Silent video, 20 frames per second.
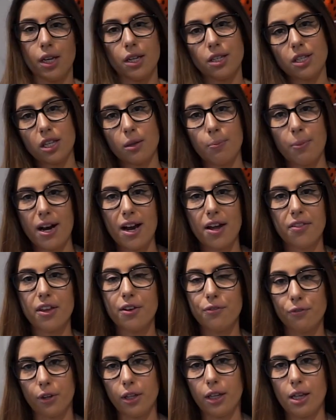So the part
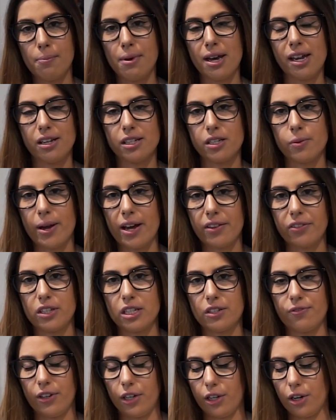that really matters about
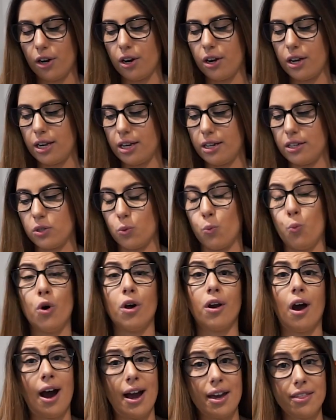this video is
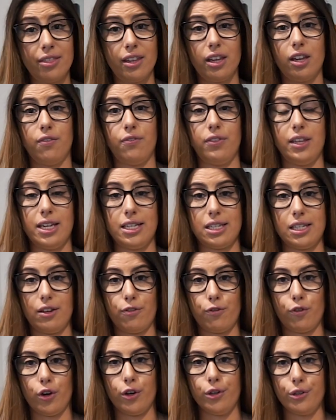what I think of these
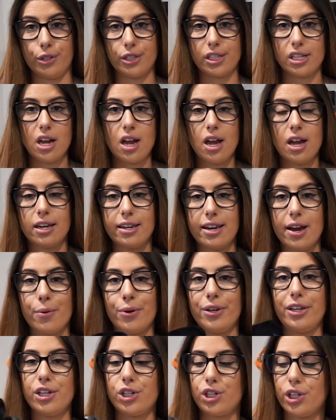earphones. Now,
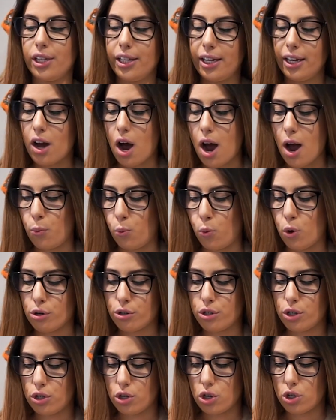initially I
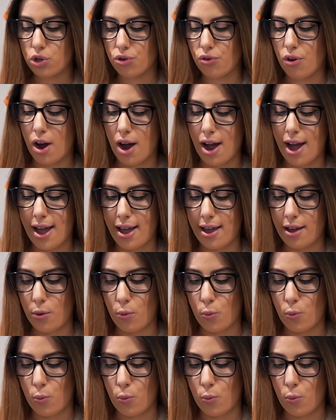wanted to try